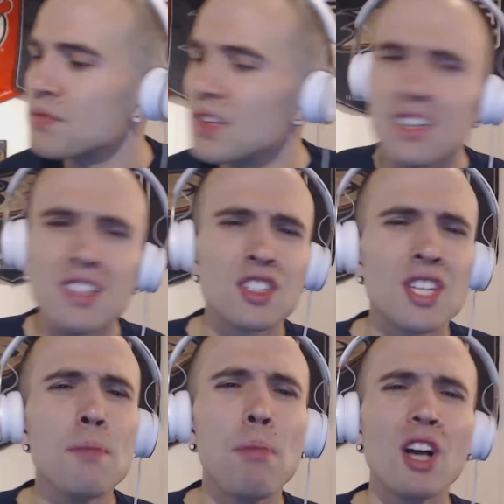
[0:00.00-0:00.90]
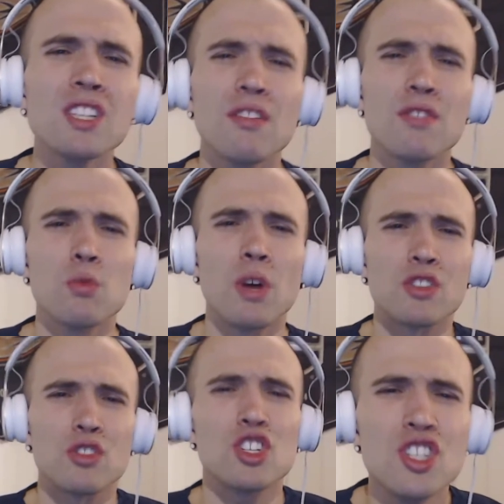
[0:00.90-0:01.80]
Stay positive as well. So
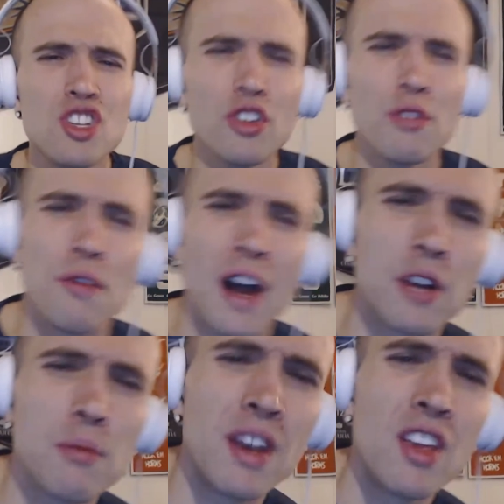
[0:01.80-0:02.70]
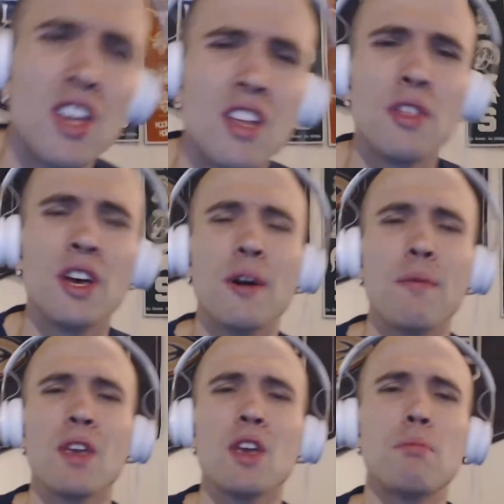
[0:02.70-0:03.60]
just in your environment, the
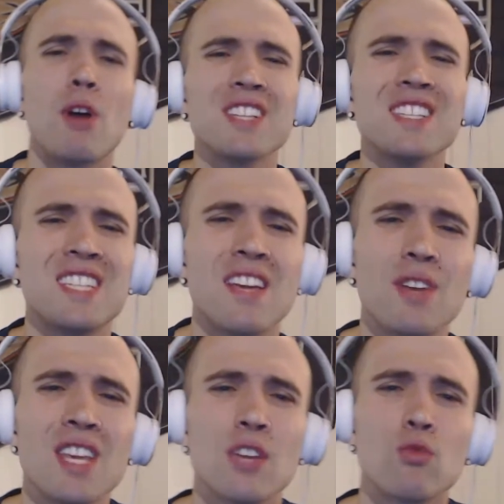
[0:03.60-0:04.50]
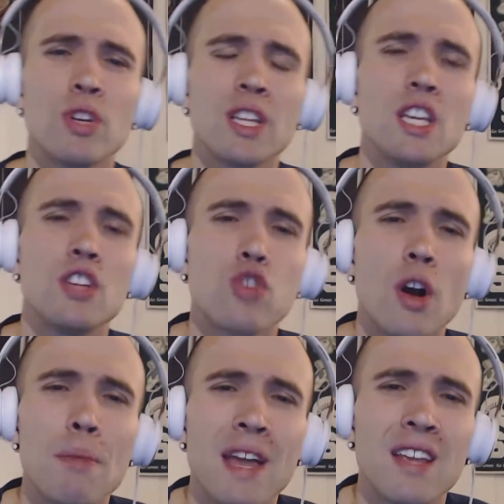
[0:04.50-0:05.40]
positivity can really
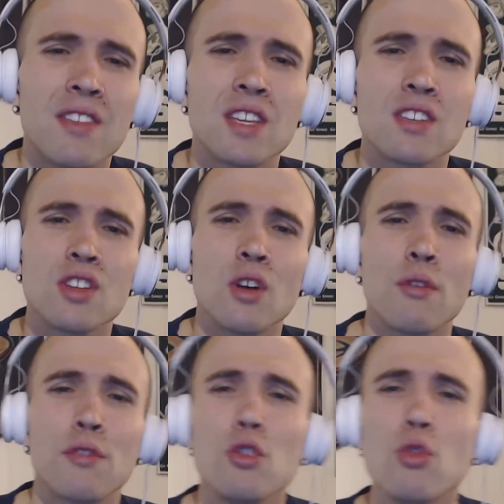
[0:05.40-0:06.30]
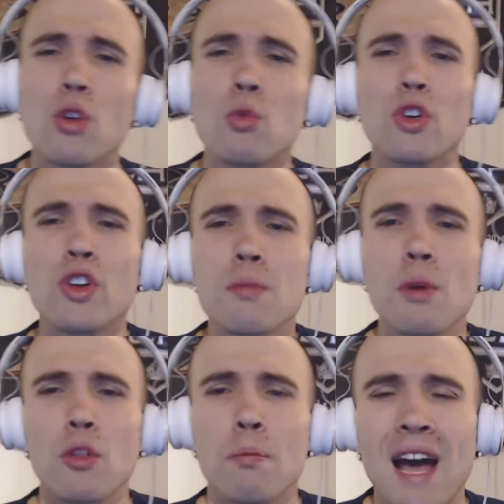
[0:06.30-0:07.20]
trump anything. So if you are worrying about
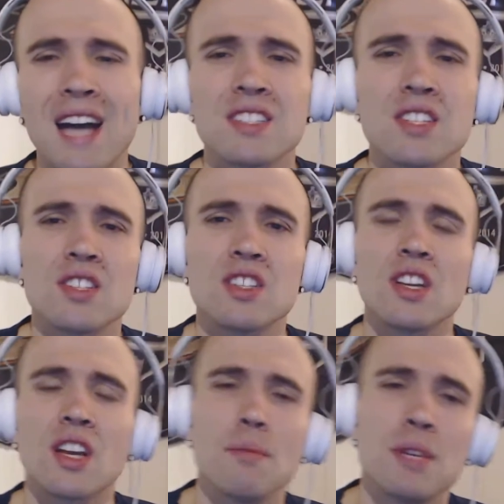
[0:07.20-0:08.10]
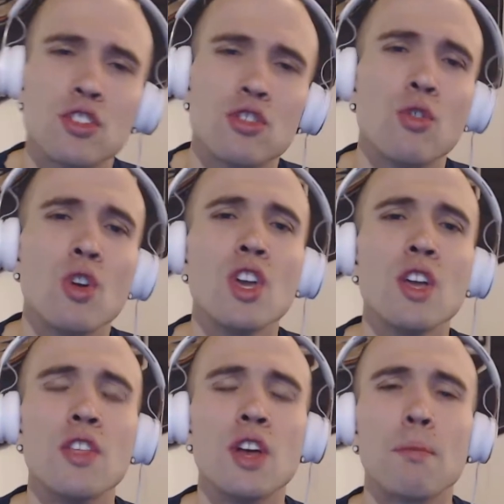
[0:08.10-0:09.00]
the past, this is going to come into
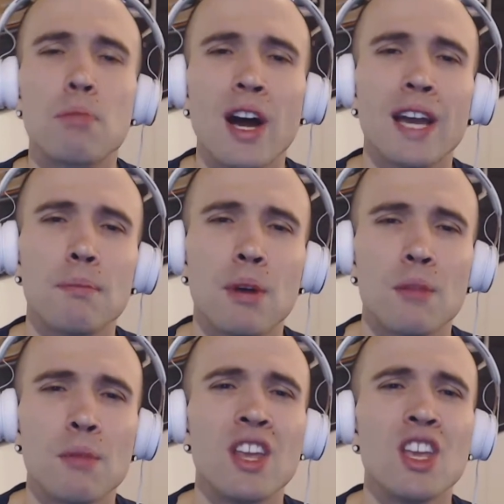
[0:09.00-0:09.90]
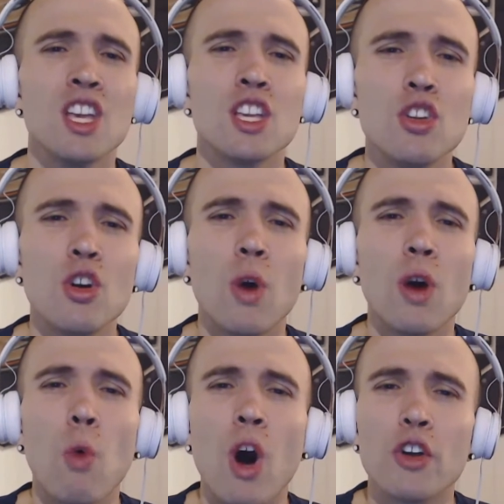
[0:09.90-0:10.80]
the pride part. But you know what?
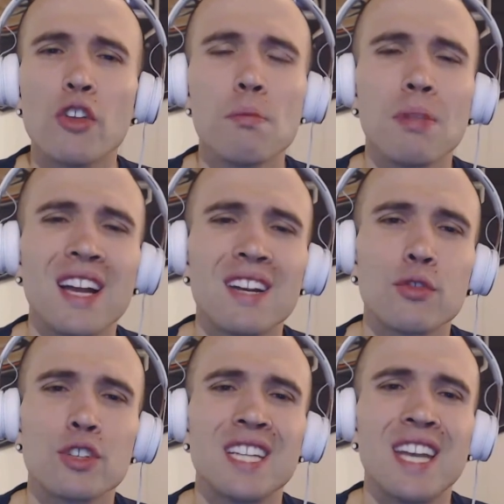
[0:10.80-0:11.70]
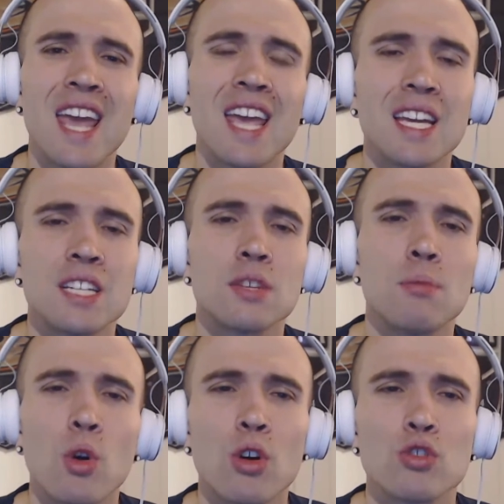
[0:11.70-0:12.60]
Water the plant for today and
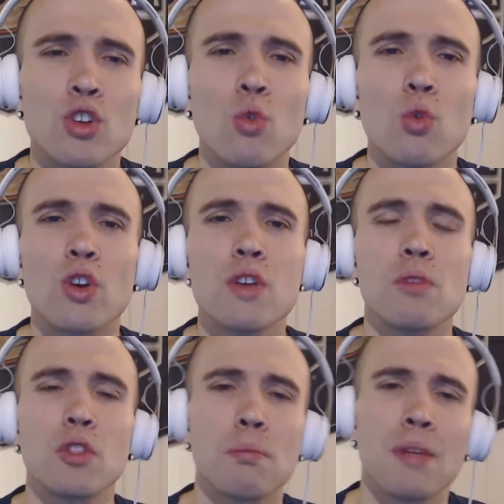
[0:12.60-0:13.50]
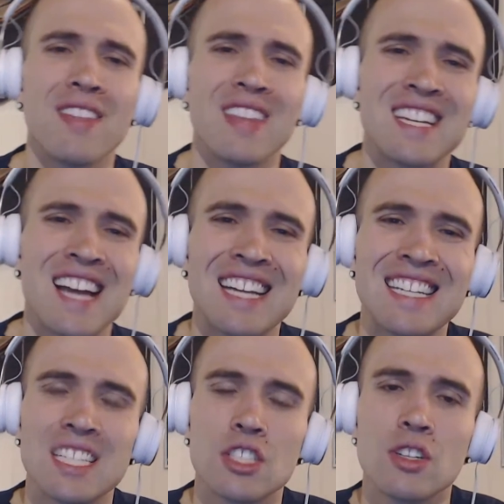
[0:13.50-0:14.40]
tomorrow. Don't worry about the plant that died
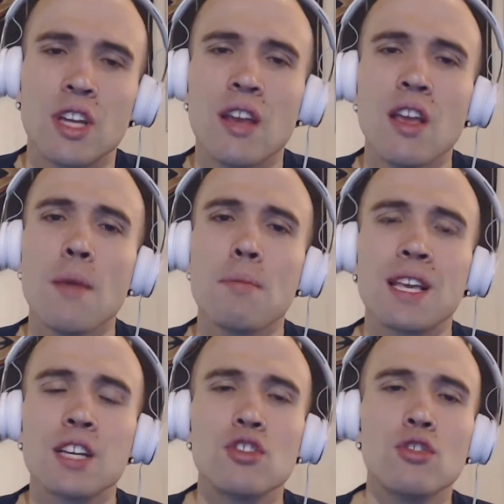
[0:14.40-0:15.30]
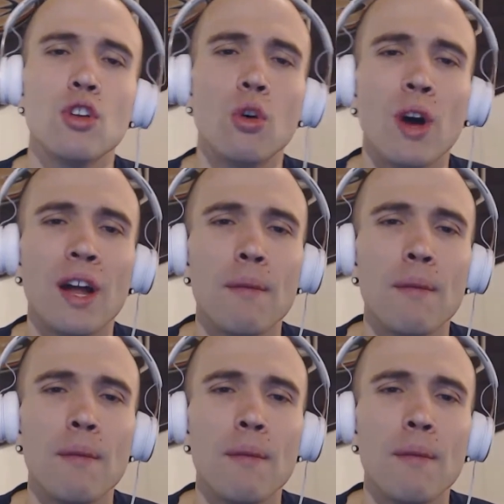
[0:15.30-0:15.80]
yesterday because you know what?